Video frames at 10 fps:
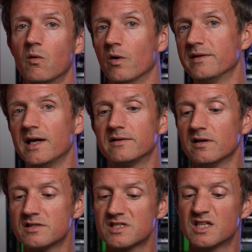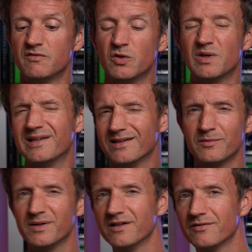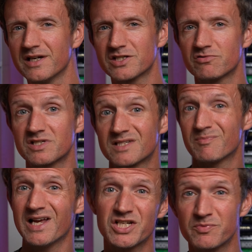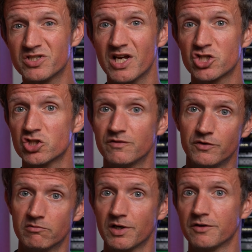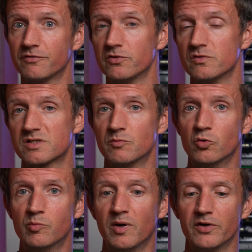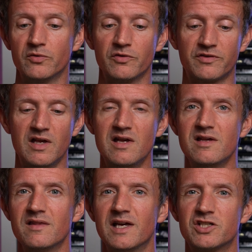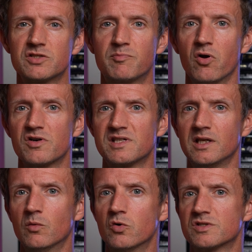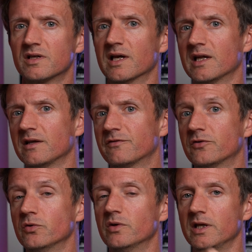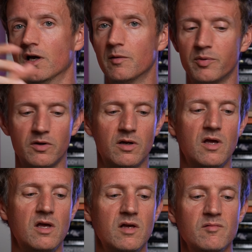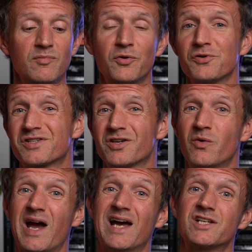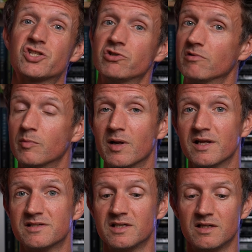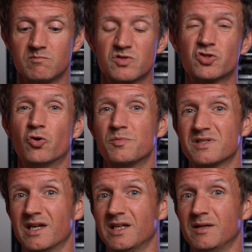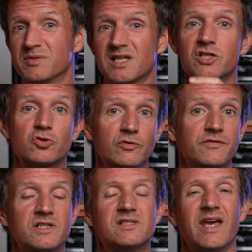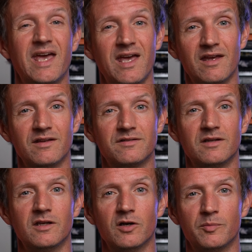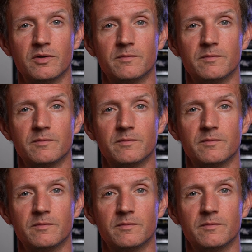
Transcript: What that does is give you a little bit of extra splash protection if you're running through small puddles. That just blocks any water getting through the upper. but also it adds durability, stops any potential for tears in the upper.